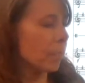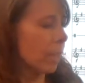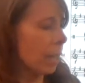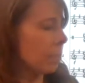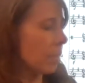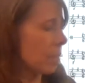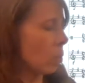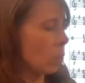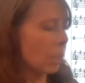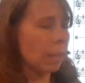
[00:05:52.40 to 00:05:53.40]
Okay, because I'm
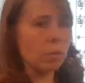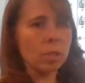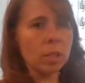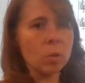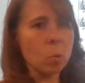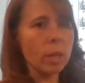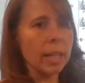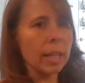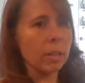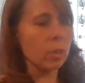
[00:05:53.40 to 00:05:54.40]
holding it, I'm just going to use one hand.